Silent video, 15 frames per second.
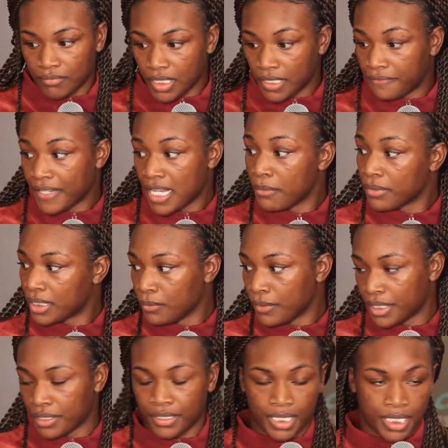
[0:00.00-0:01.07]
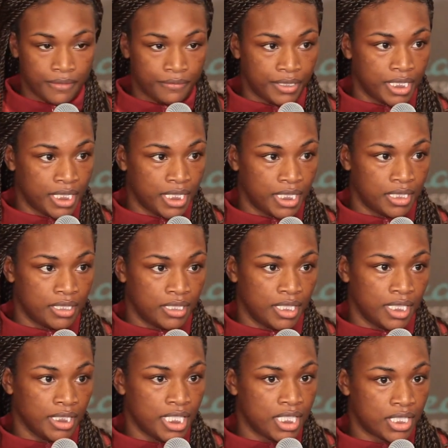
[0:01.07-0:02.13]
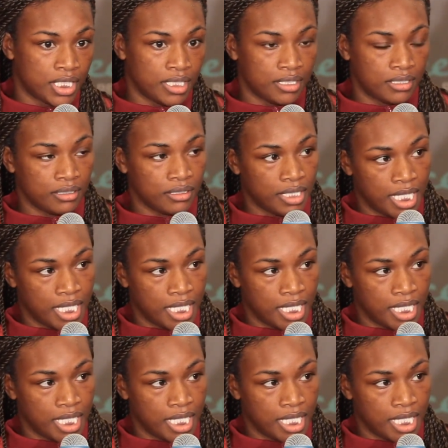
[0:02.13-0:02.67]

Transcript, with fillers: a fight with the winner of the Alicia,